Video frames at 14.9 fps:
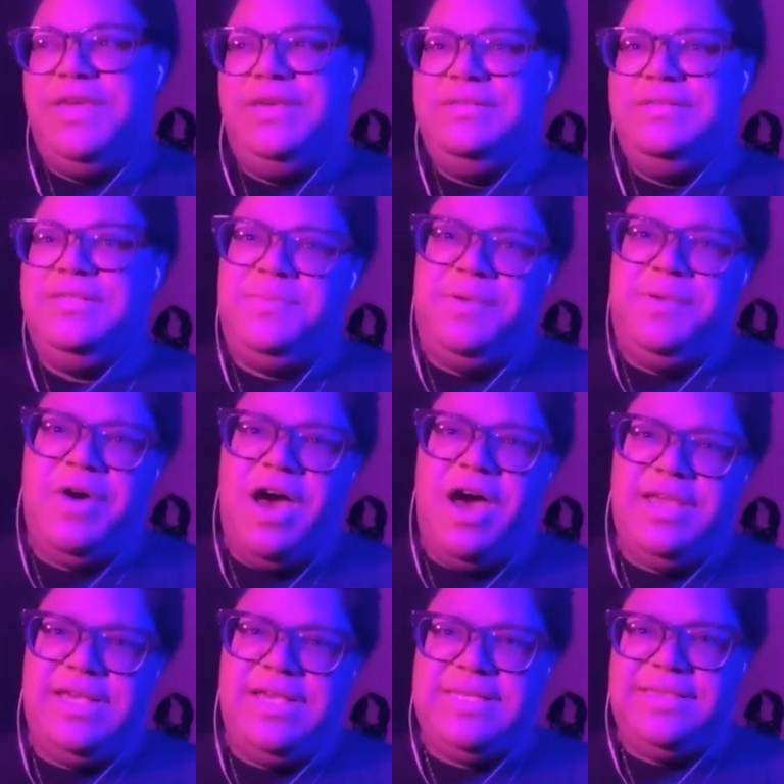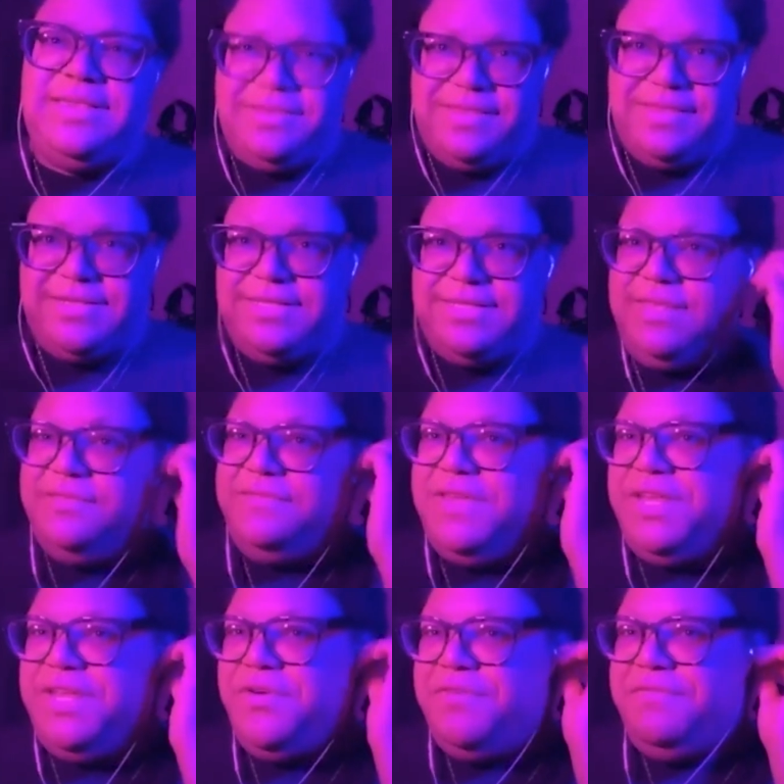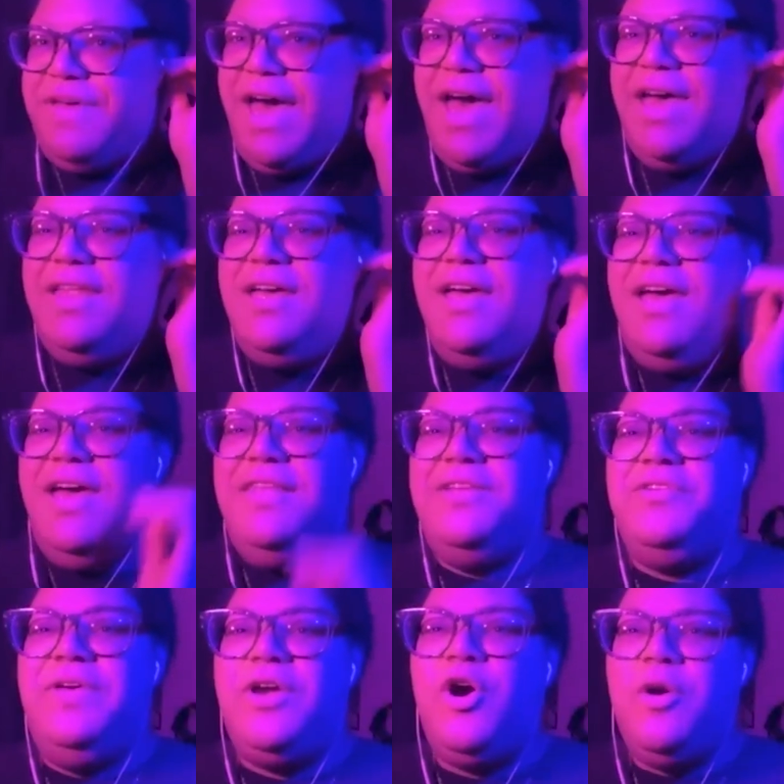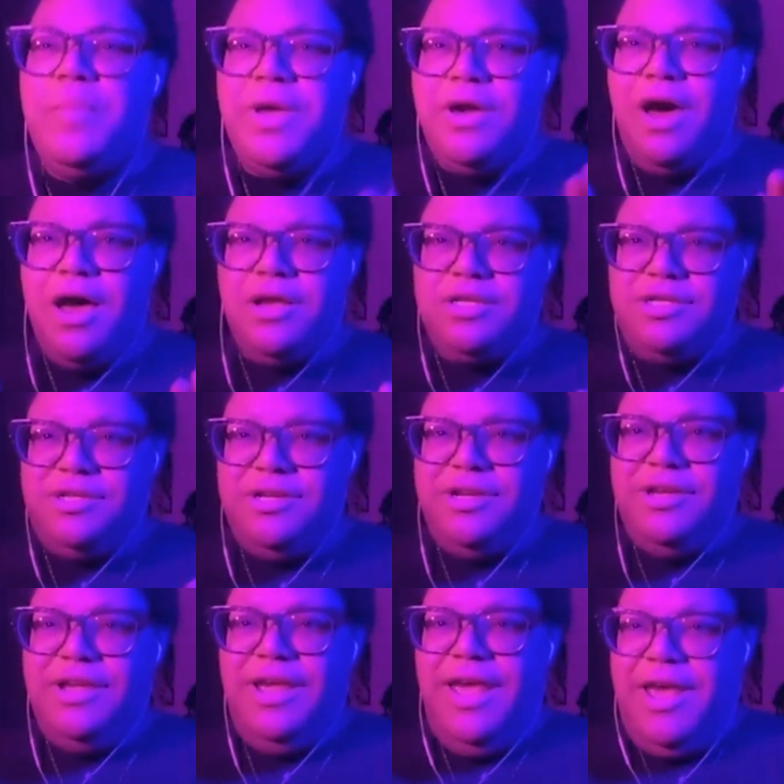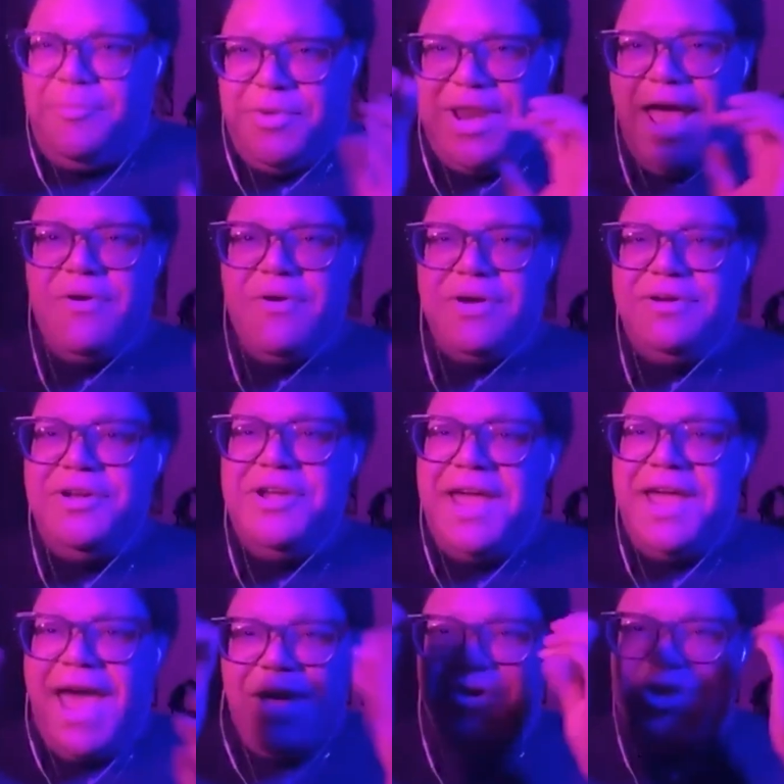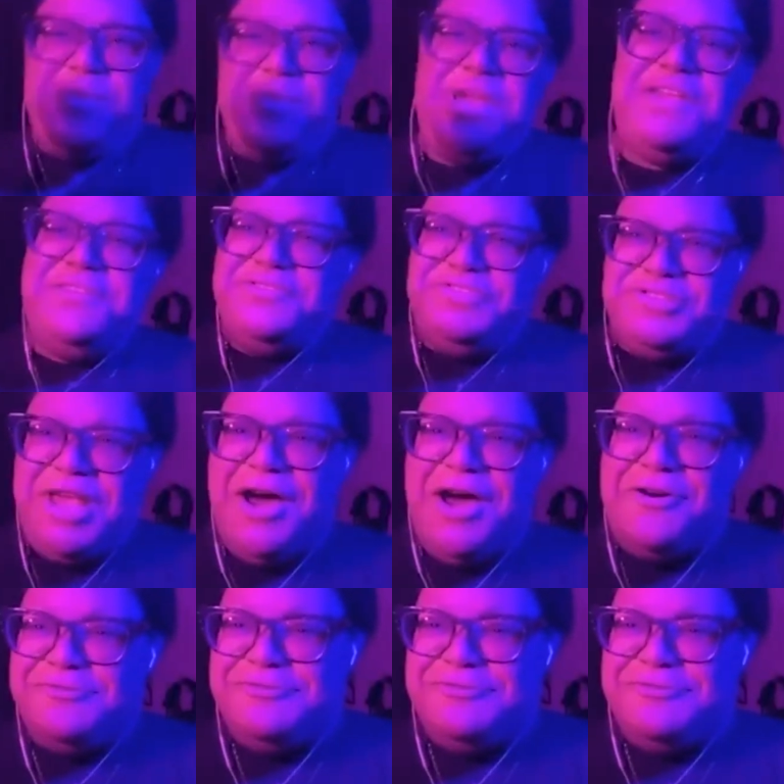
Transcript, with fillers: Sleeping Bodies, and they see the video of that, they're like, oh my gosh, but how are, how are you making sound?